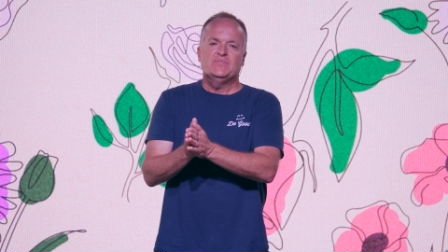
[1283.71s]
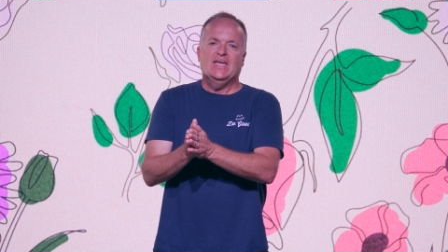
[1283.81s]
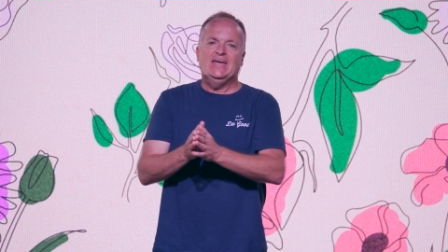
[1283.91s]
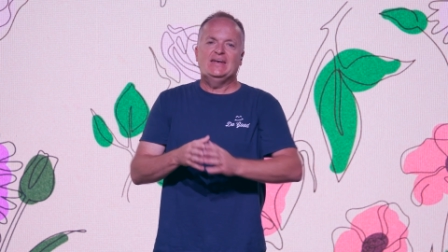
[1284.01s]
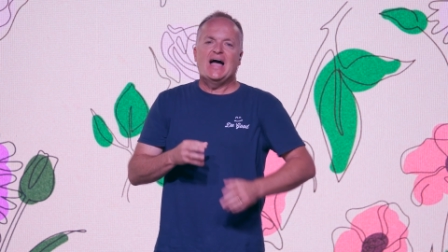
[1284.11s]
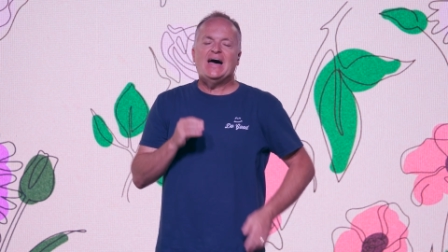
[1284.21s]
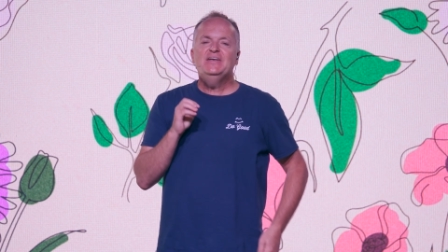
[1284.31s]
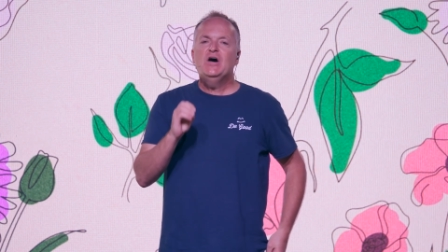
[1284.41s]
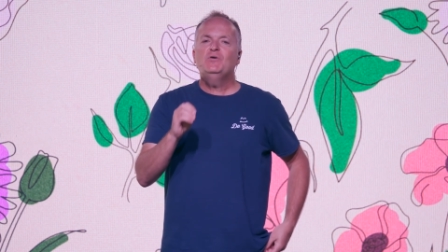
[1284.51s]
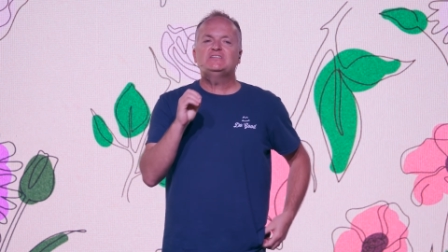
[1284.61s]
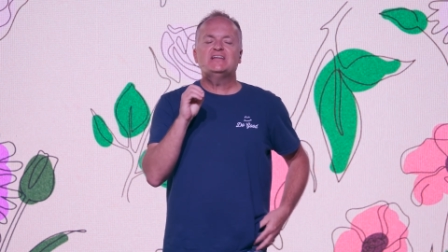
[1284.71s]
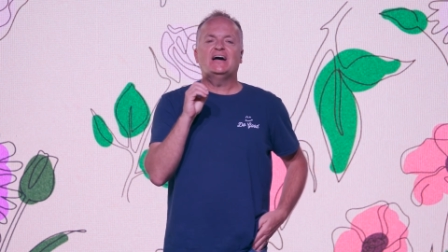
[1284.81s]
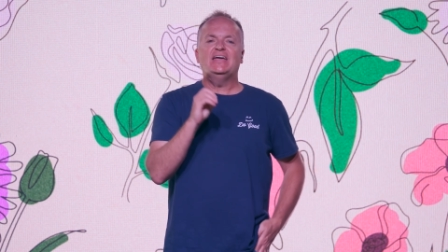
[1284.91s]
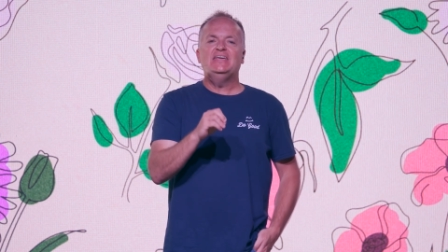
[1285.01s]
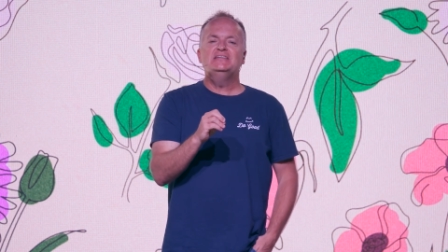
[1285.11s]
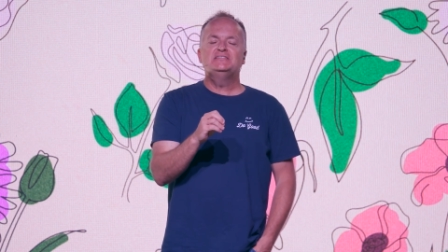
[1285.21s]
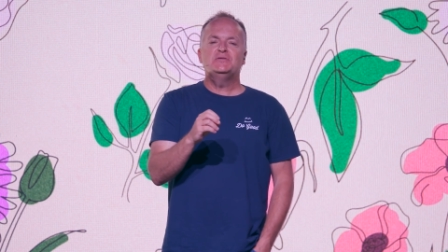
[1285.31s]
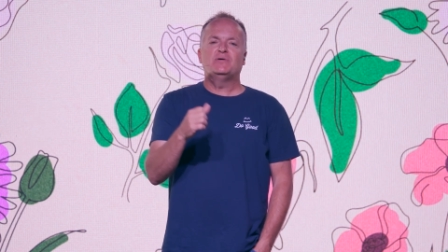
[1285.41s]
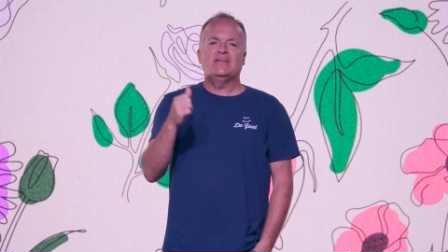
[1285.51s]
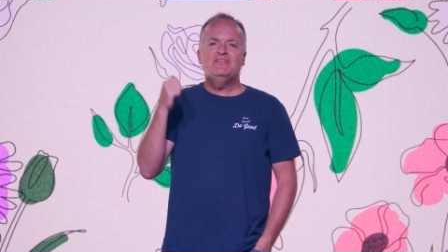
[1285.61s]
And I know it's not easy,
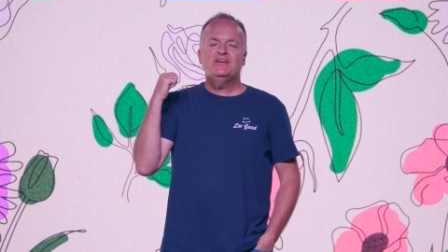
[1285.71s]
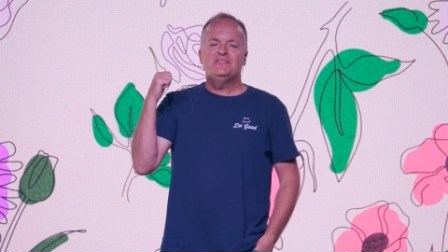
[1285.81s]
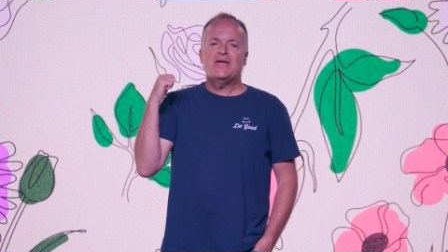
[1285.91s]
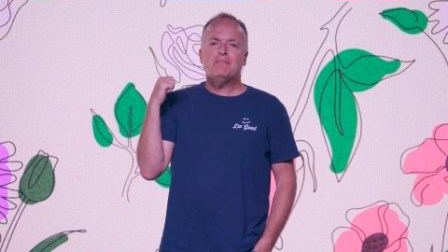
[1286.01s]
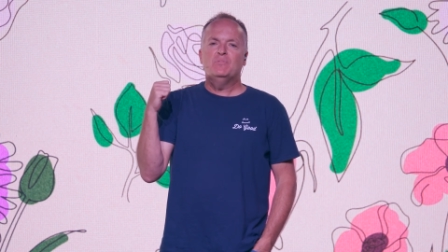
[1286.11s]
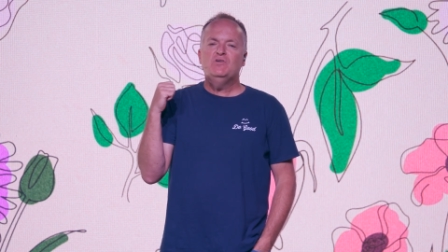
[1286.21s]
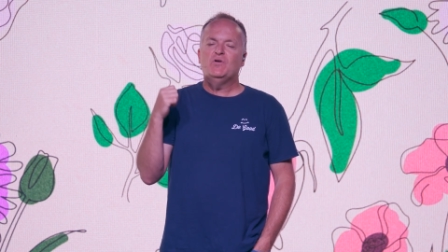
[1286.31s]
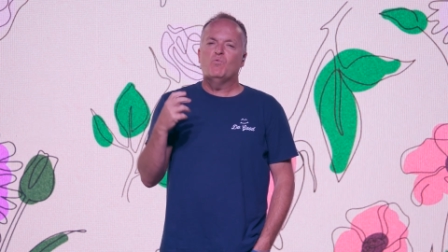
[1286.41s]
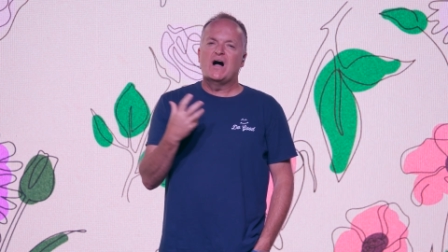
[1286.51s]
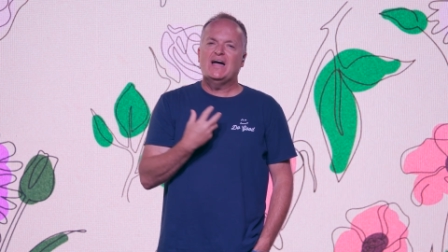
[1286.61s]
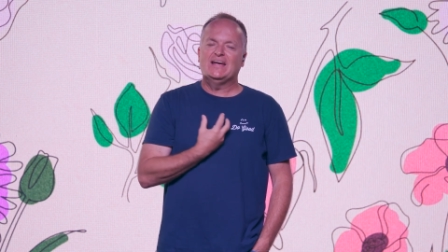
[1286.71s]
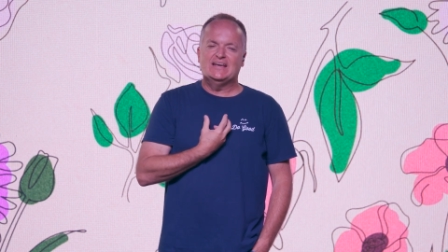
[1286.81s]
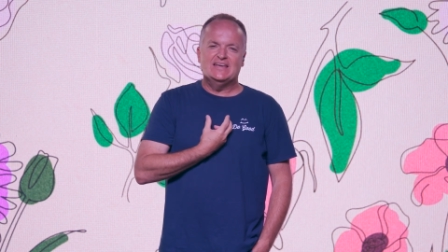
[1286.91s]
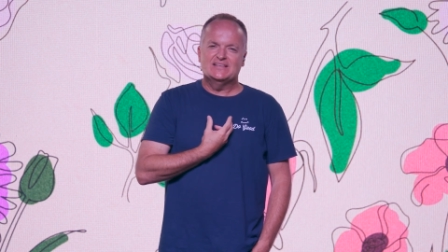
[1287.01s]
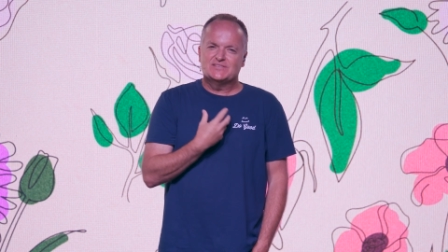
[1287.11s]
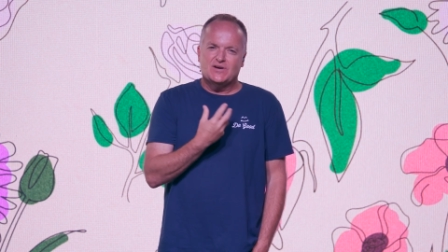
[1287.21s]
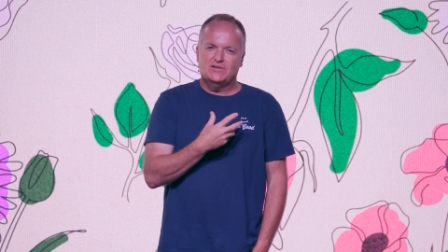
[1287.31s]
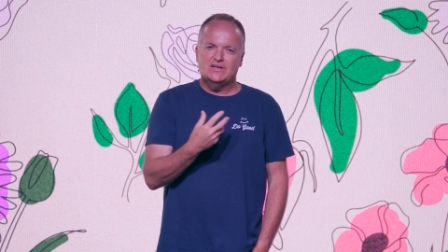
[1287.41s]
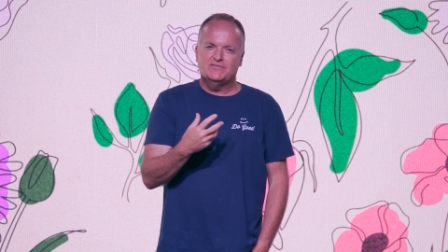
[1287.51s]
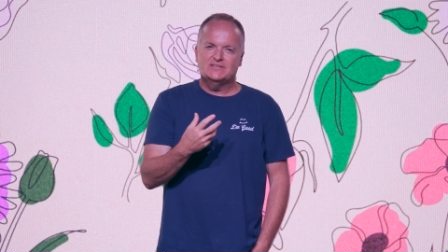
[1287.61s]
but even in that movie, why it gets
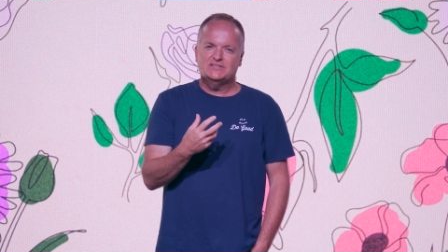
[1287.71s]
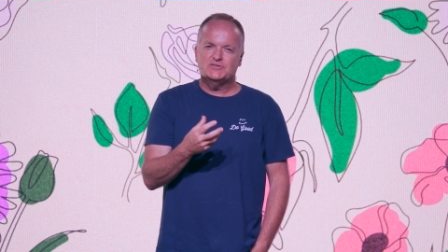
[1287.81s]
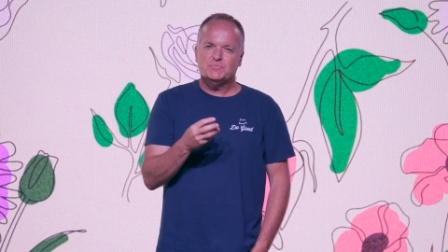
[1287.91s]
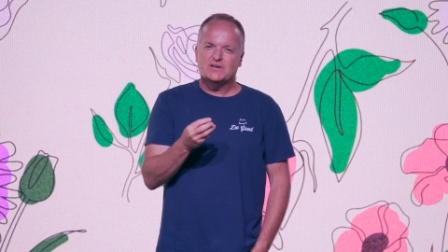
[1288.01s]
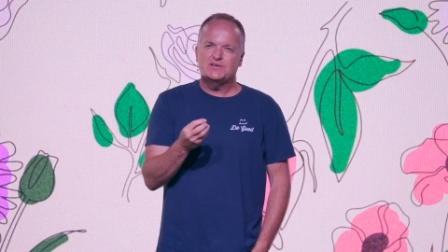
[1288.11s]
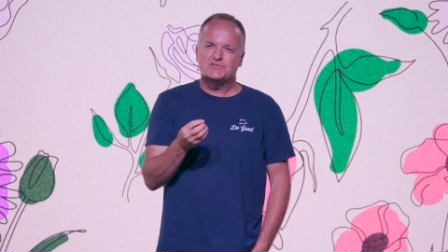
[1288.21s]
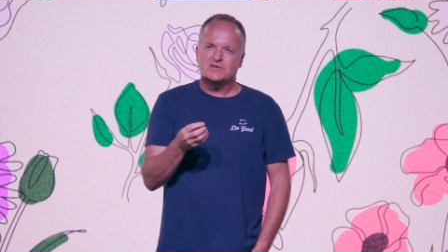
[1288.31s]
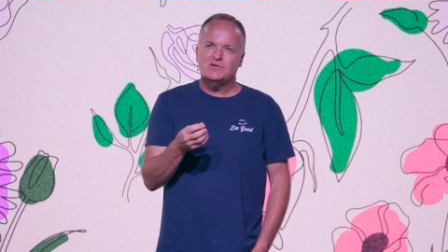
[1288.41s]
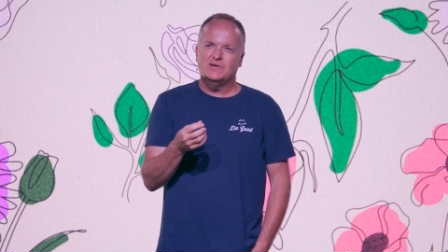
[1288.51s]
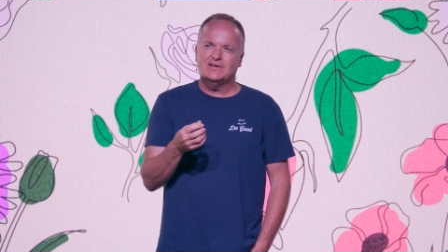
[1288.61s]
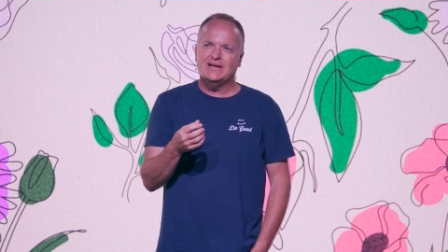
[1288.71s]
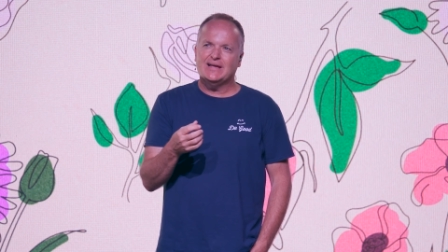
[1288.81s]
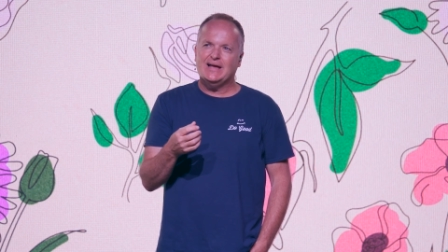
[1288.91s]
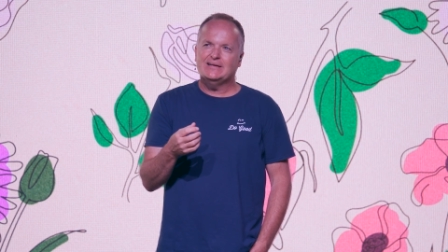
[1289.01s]
all of us is because you're going like,